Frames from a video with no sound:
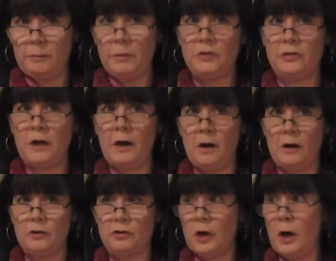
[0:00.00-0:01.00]

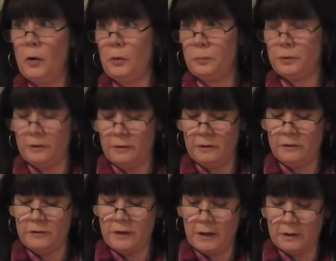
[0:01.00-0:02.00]
massage, hope,
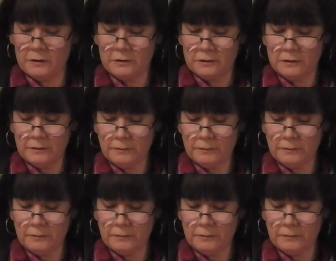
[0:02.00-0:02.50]
sex.